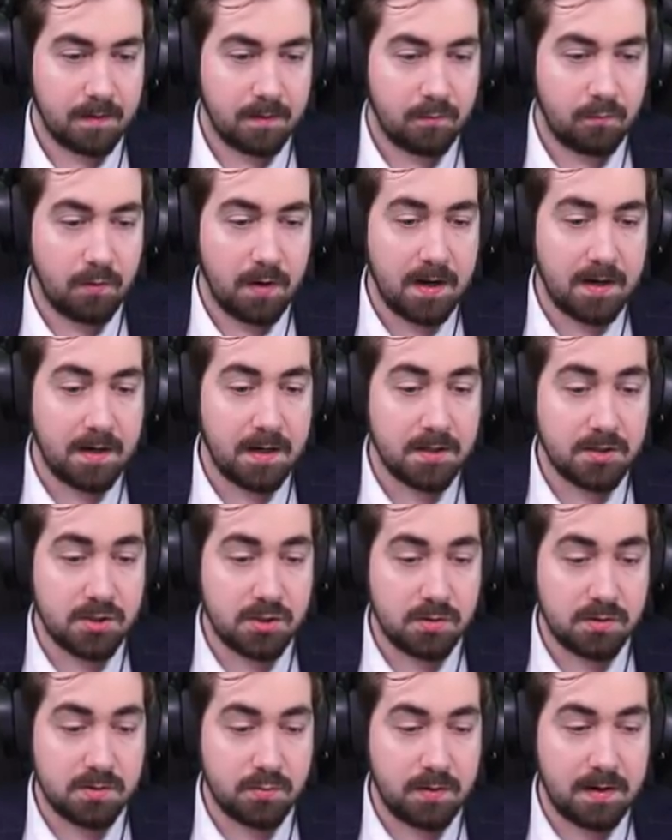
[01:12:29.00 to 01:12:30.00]
Why not
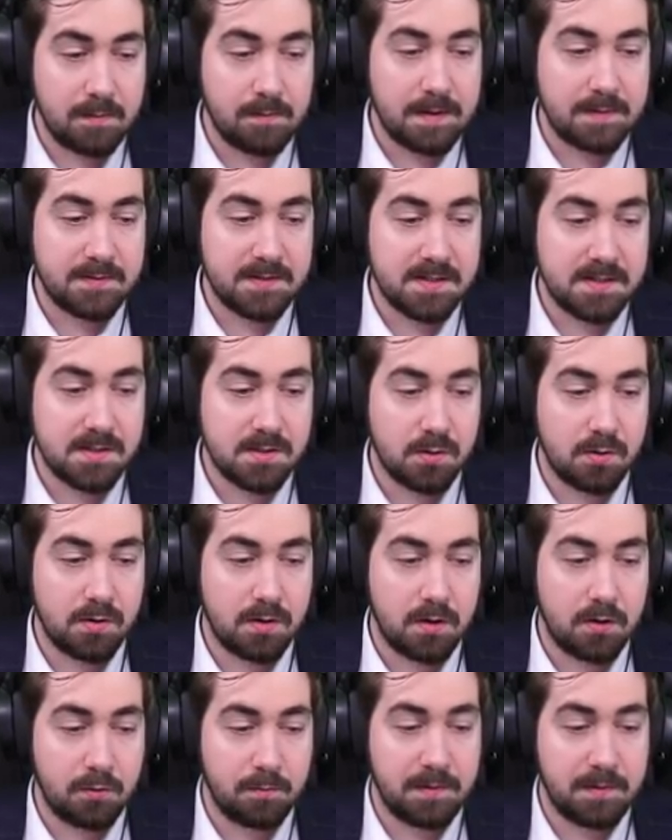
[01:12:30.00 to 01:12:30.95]
juice red maps as solo?